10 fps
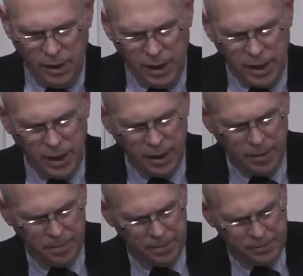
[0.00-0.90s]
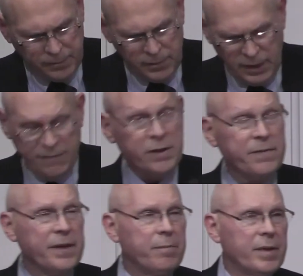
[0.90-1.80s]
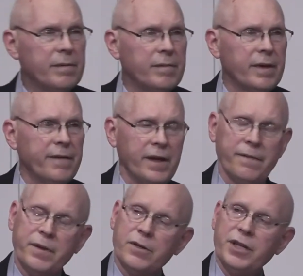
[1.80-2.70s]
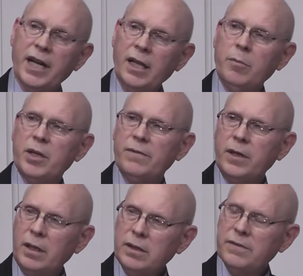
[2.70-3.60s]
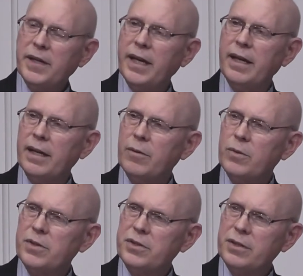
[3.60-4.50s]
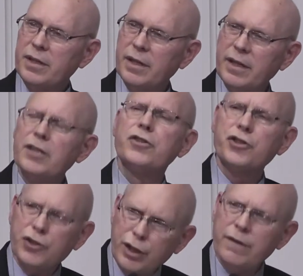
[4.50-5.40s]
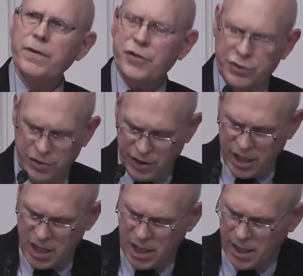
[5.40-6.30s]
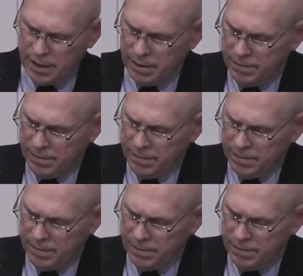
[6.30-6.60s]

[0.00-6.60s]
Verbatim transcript: Um, even if it if, if there's an element of cultivating, it was uh, in service to God.